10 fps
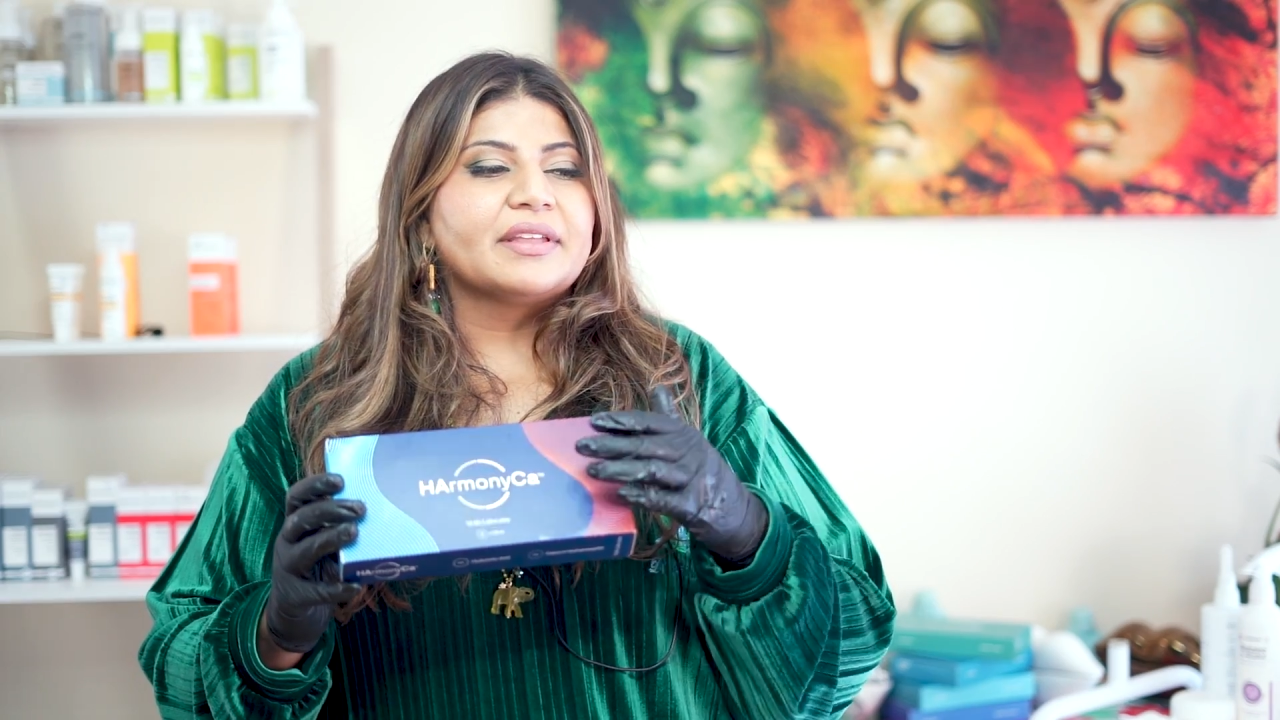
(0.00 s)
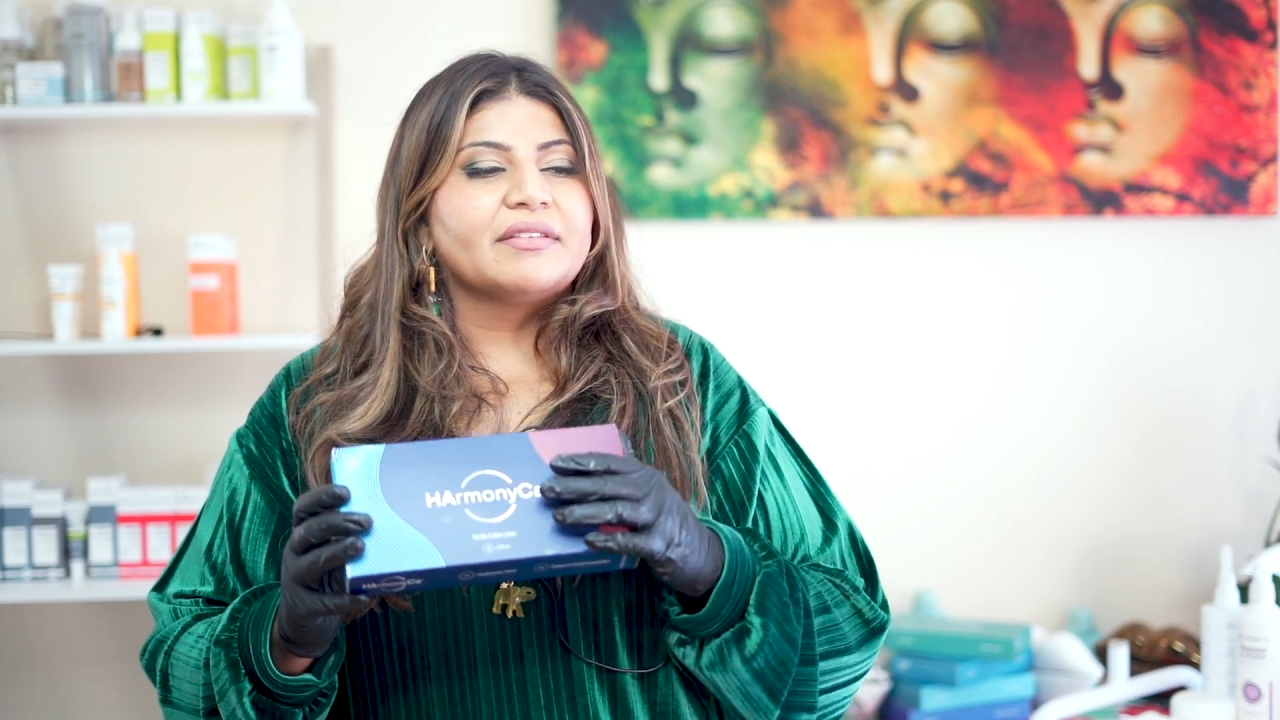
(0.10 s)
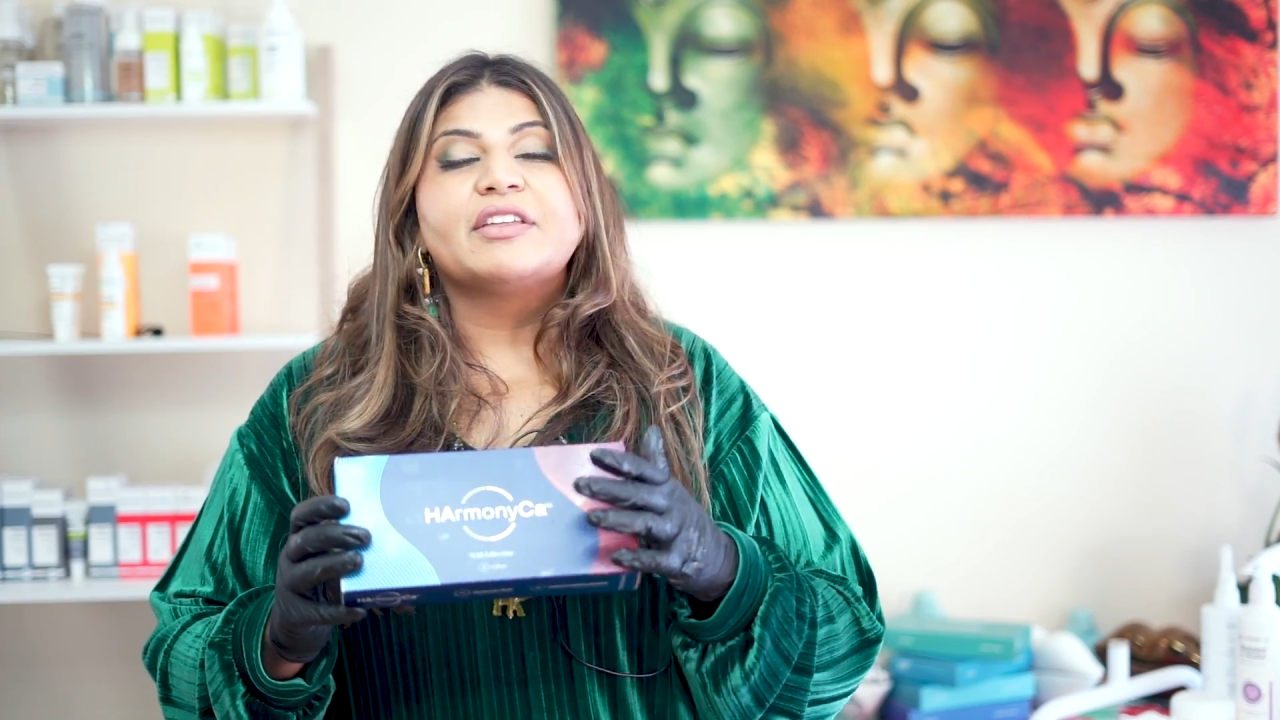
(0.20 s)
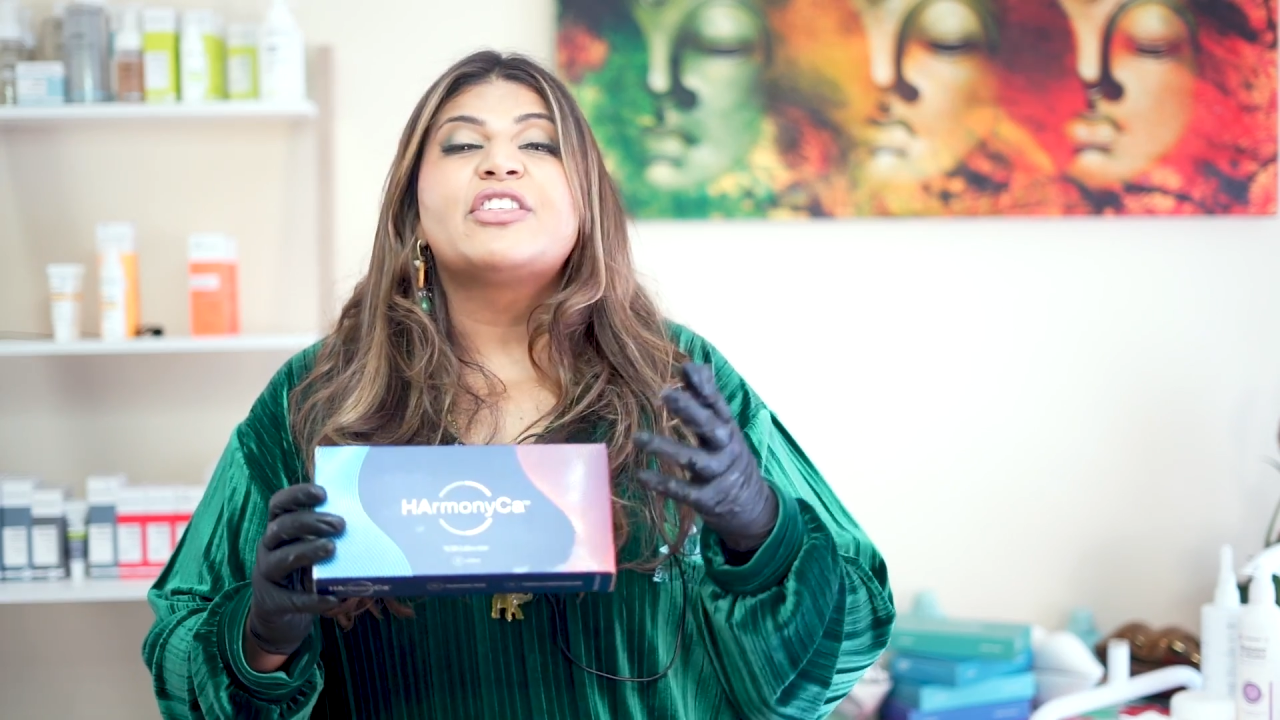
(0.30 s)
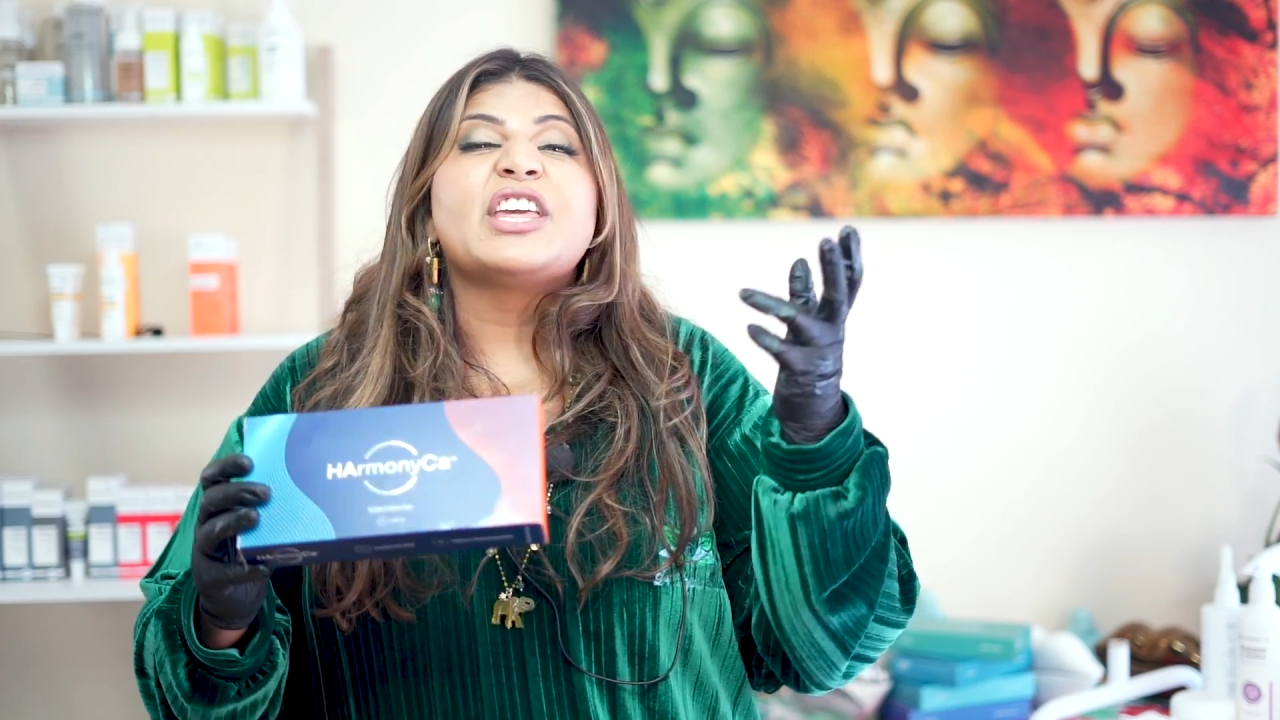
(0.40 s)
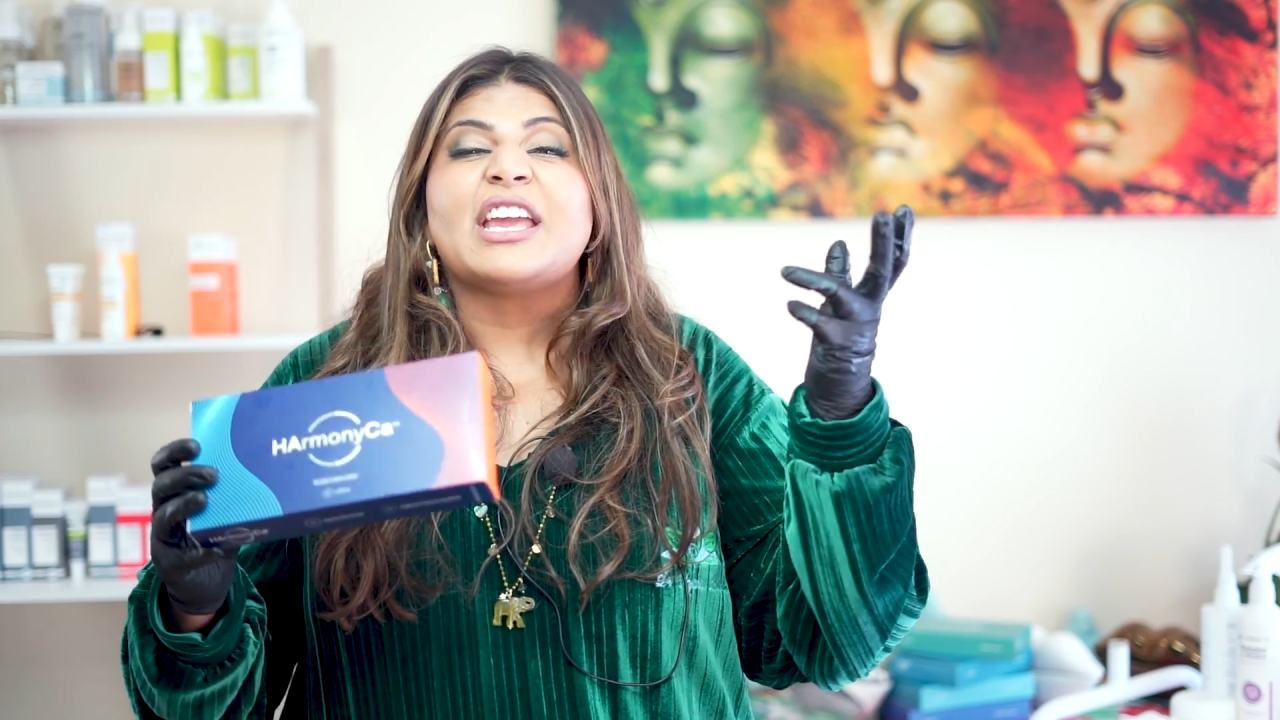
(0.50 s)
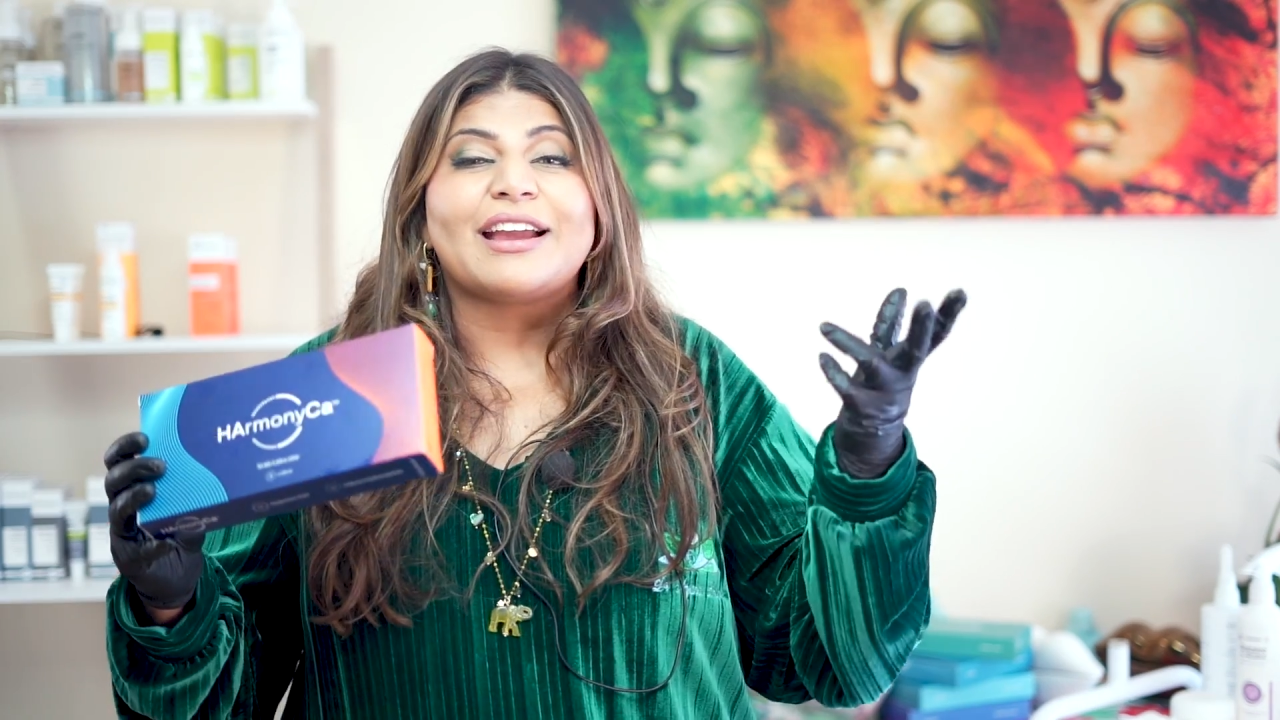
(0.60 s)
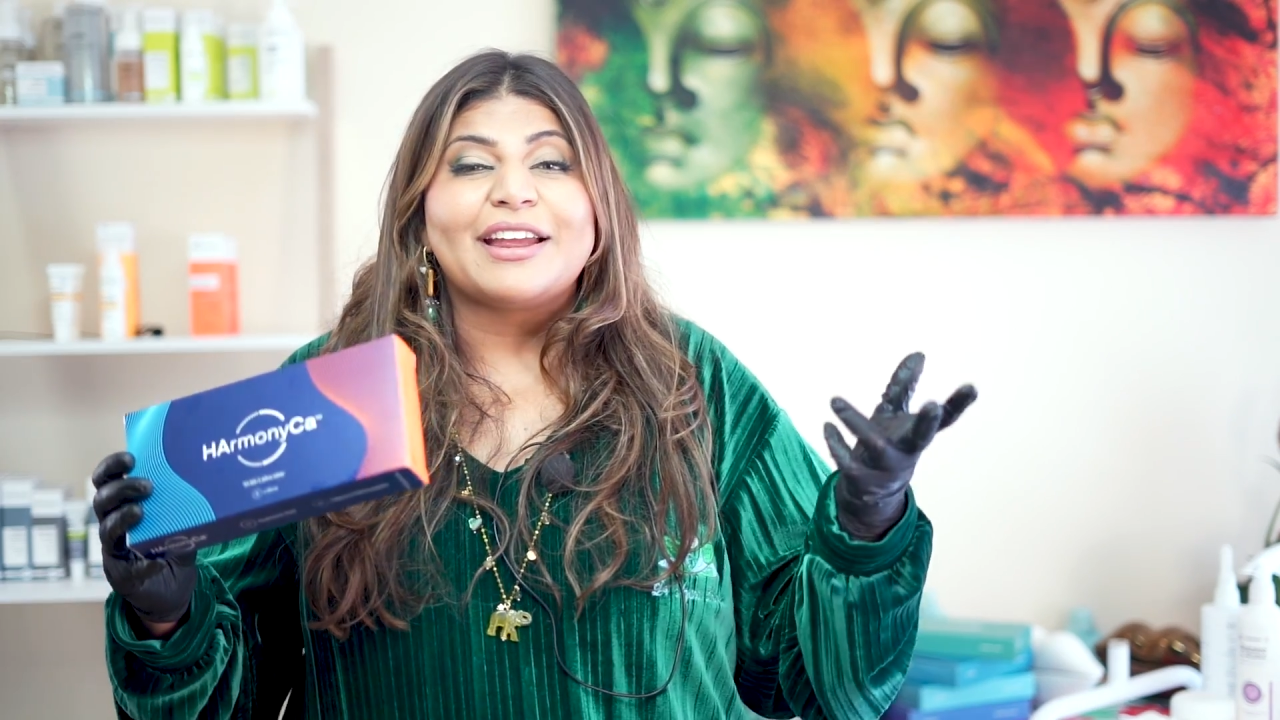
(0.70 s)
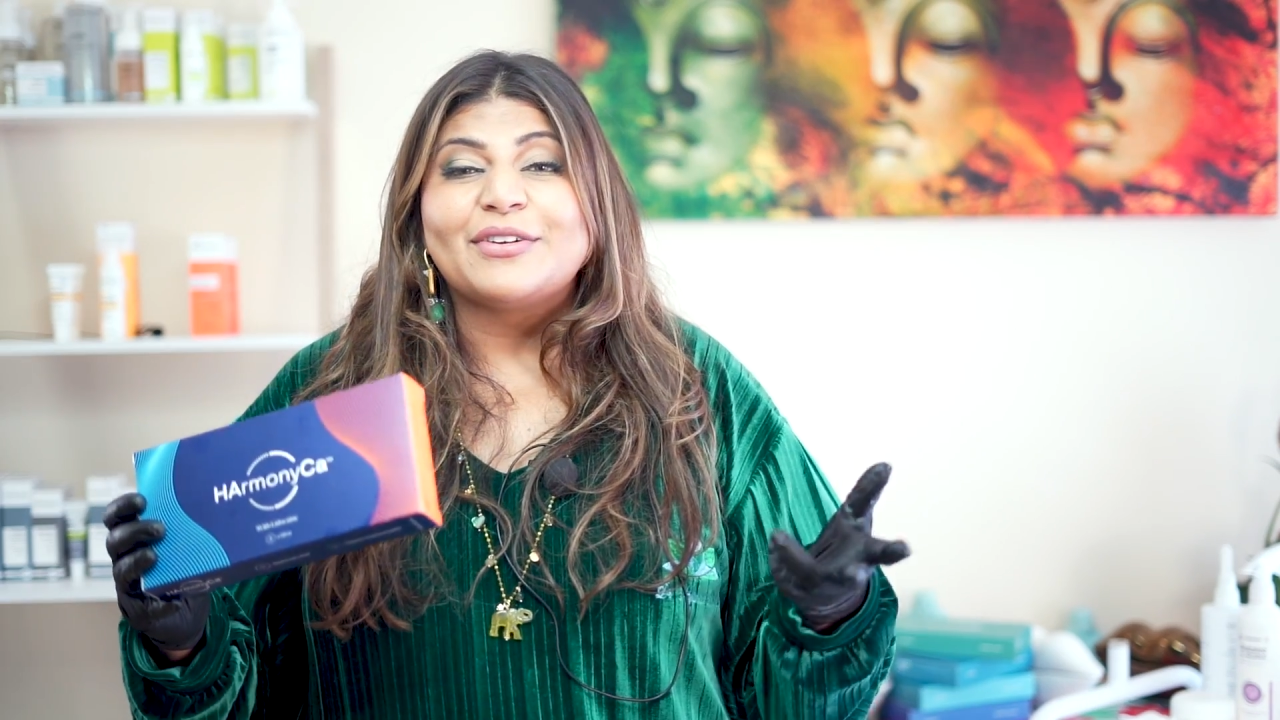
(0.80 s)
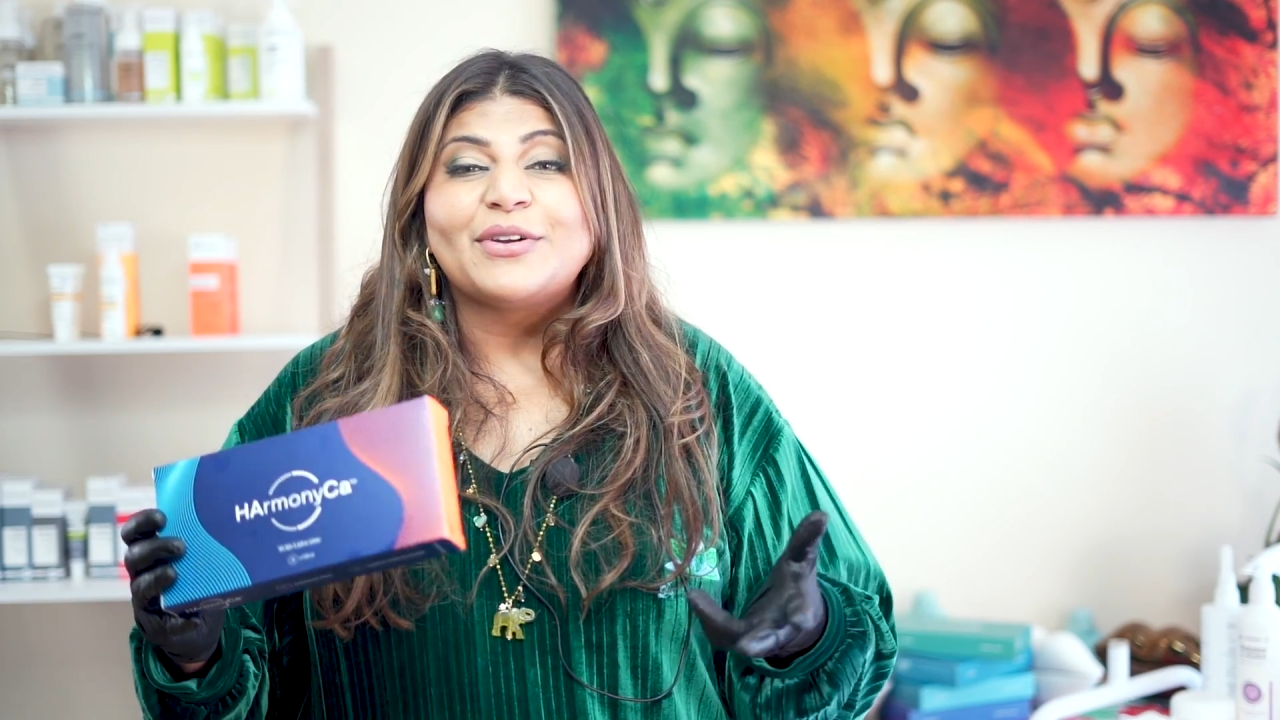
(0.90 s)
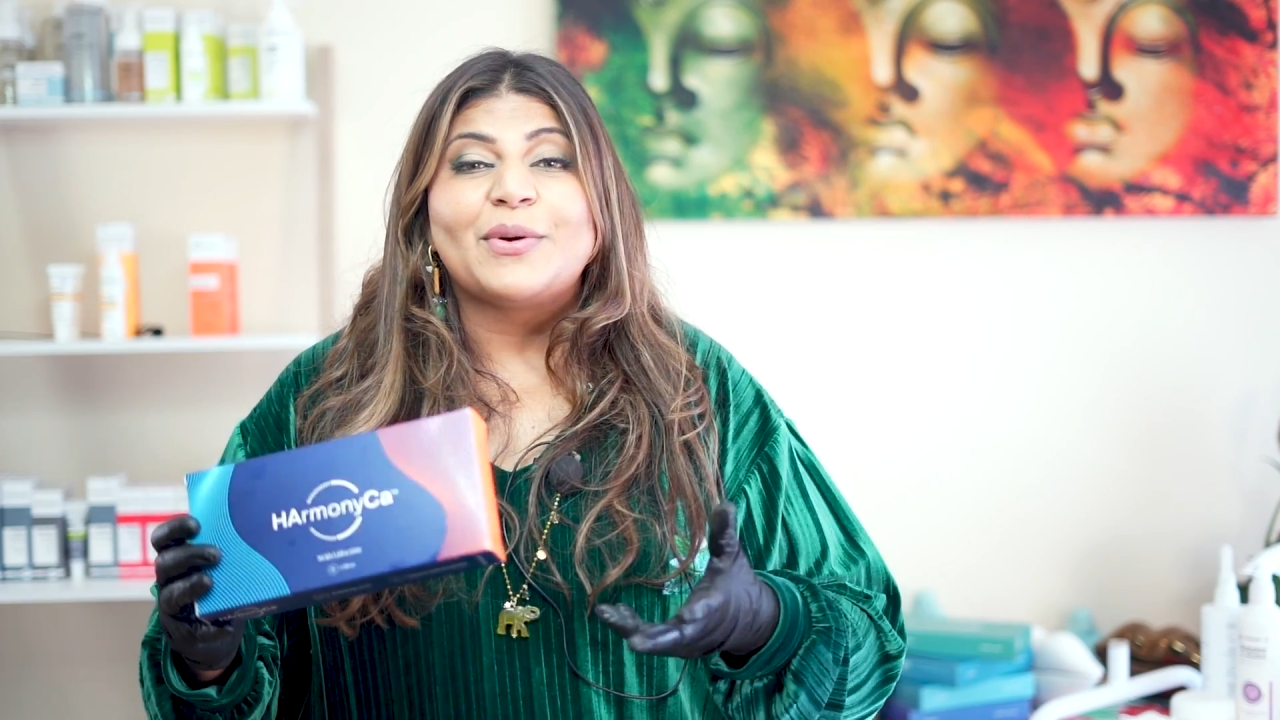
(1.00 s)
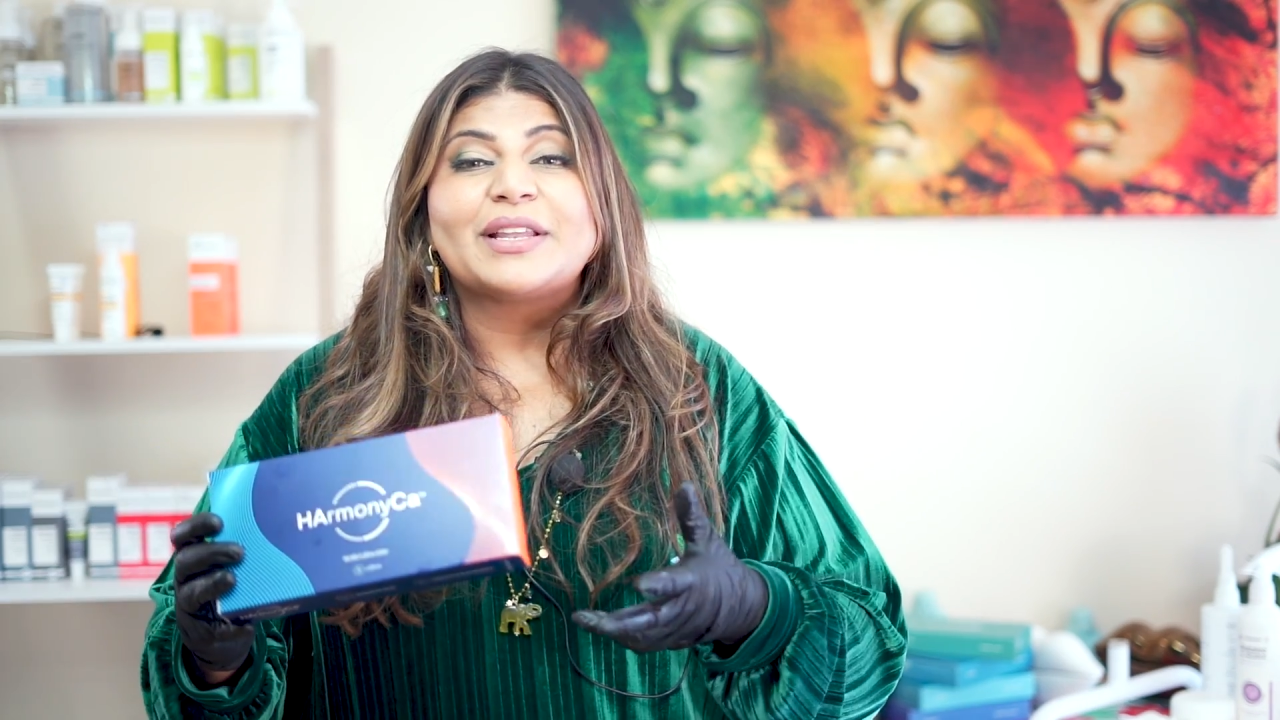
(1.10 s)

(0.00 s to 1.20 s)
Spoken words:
the thing, I don't know,